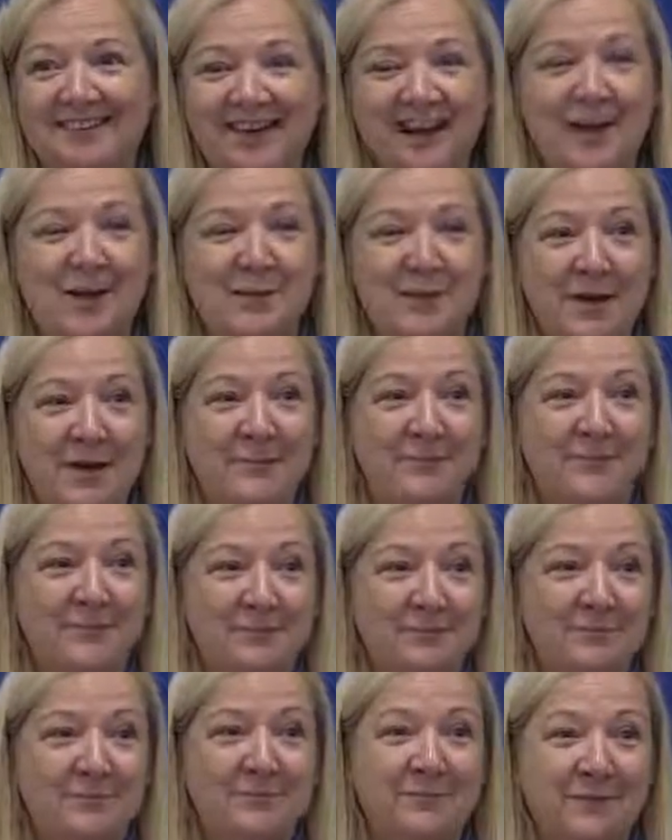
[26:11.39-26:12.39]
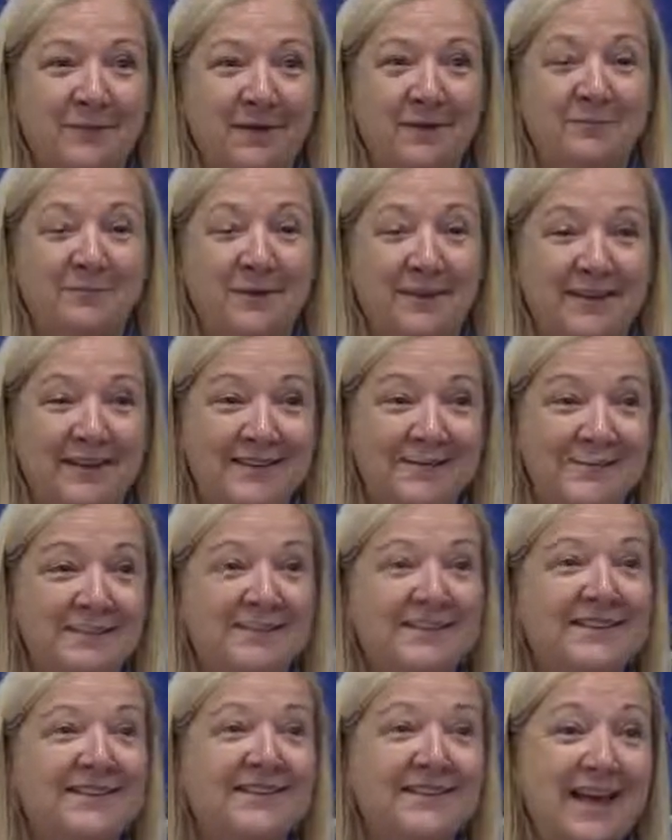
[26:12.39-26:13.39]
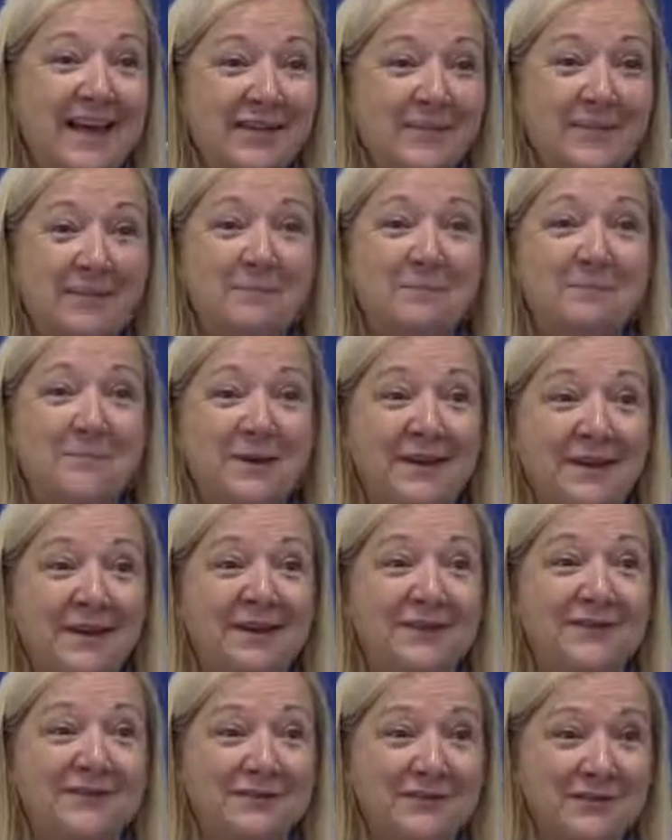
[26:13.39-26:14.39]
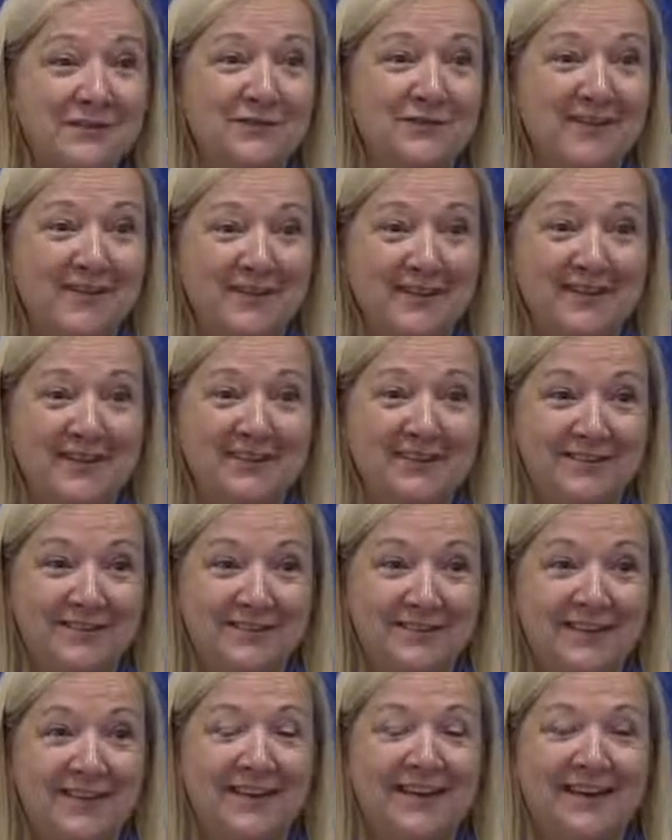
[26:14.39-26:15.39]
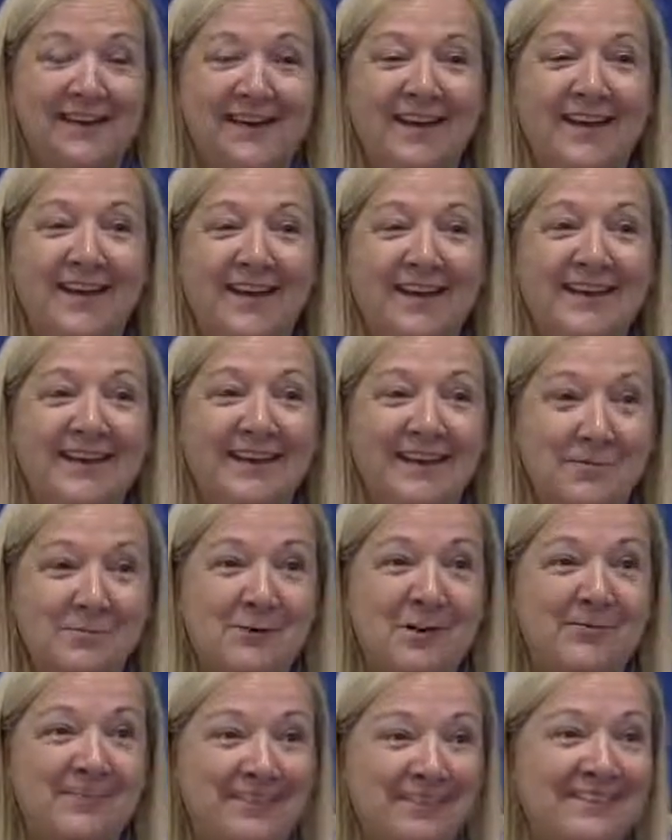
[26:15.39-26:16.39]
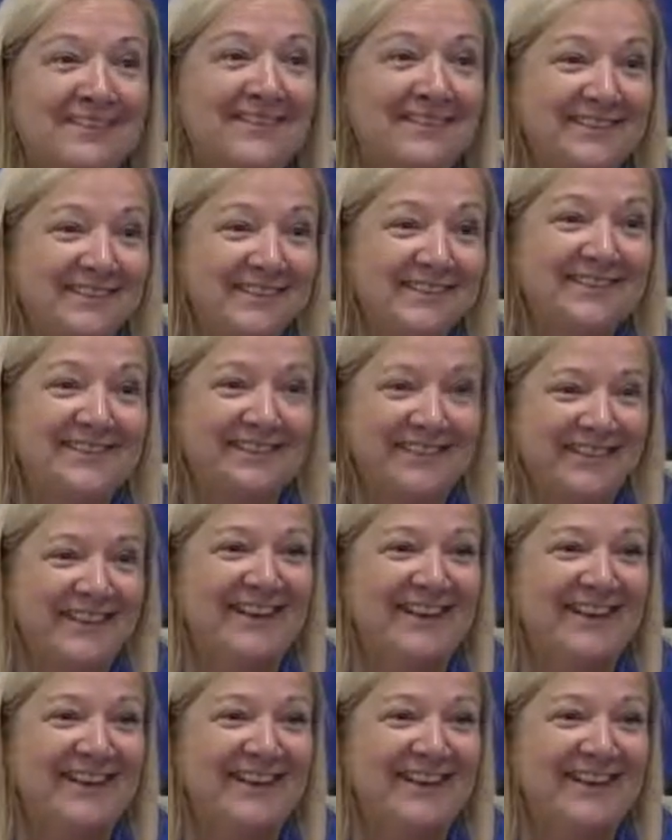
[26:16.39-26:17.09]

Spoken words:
My husband says I have a big shoe fetish, and I probably do.